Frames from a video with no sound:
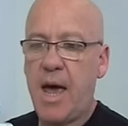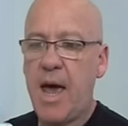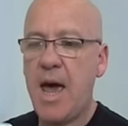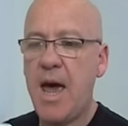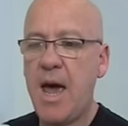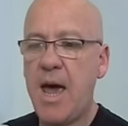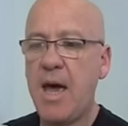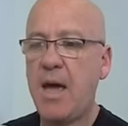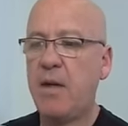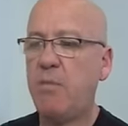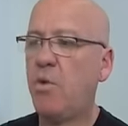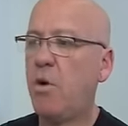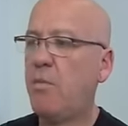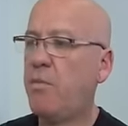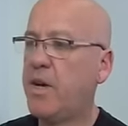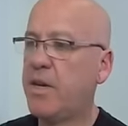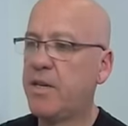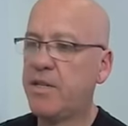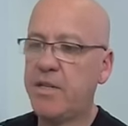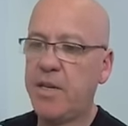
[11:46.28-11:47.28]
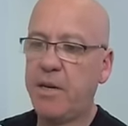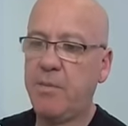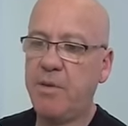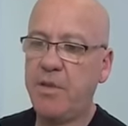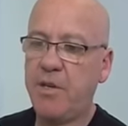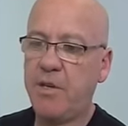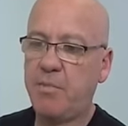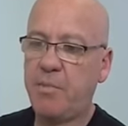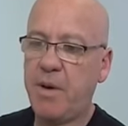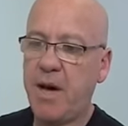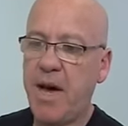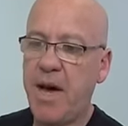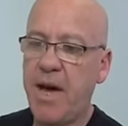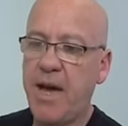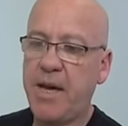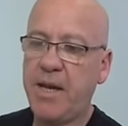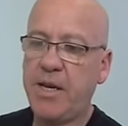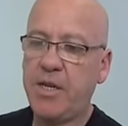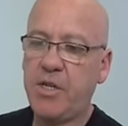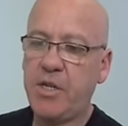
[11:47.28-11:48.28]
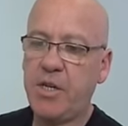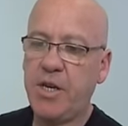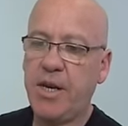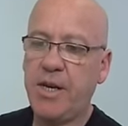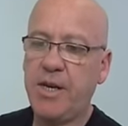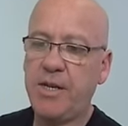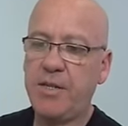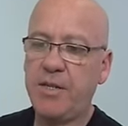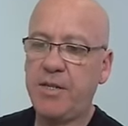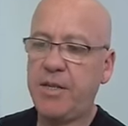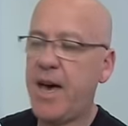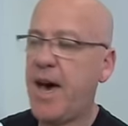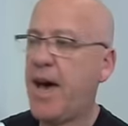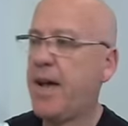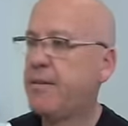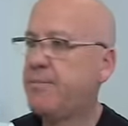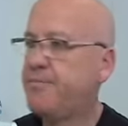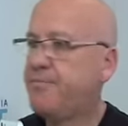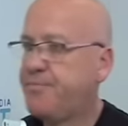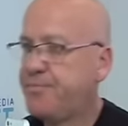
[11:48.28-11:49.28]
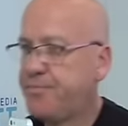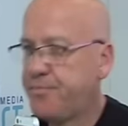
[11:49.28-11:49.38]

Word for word: And what we can see with this page is that